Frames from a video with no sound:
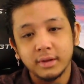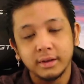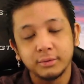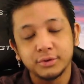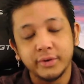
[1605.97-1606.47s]

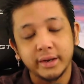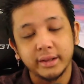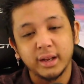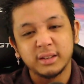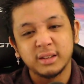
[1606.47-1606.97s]
it was fine in
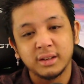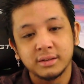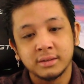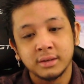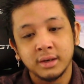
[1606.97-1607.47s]
that
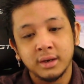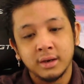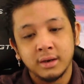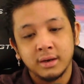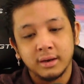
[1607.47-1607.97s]
sense.
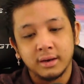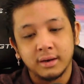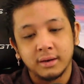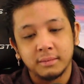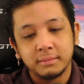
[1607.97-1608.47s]

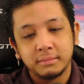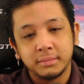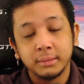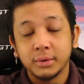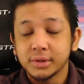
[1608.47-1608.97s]

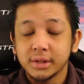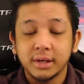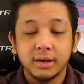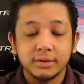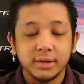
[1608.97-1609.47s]
But most of the
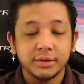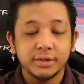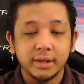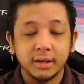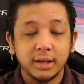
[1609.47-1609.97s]
characters actually
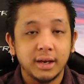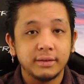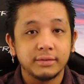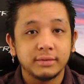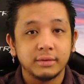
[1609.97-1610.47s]
stayed
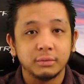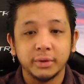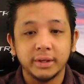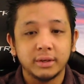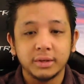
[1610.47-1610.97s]
alive.
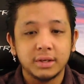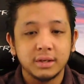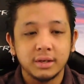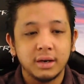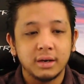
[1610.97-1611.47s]
Really only
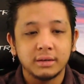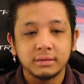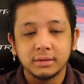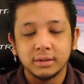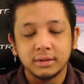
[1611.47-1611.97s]

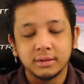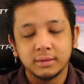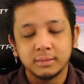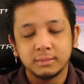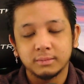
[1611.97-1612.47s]
Theon,
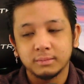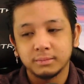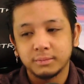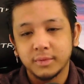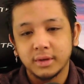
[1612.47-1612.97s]

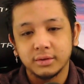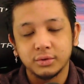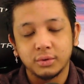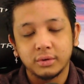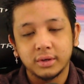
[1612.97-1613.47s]

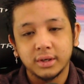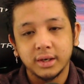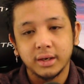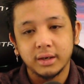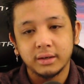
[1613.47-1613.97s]
Jorah,
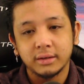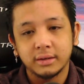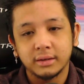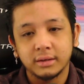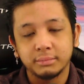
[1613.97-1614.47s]

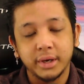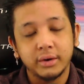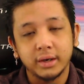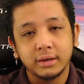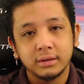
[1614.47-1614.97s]
and
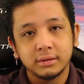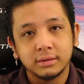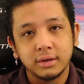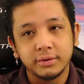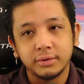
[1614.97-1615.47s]
Beric
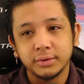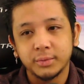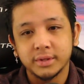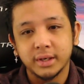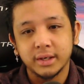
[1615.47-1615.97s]
are the only
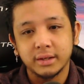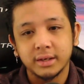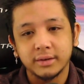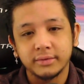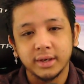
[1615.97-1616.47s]
ones that I could
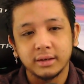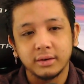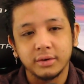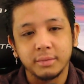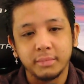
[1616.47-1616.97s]
think of that
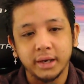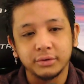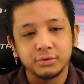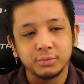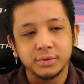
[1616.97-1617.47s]
are the main
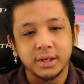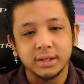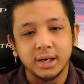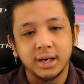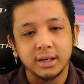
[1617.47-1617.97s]
troops that
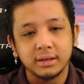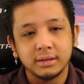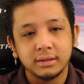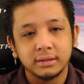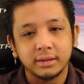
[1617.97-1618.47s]
died,
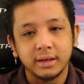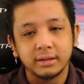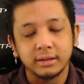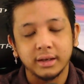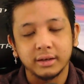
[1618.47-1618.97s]

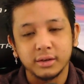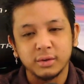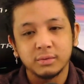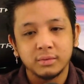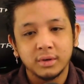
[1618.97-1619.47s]
that, like, you know,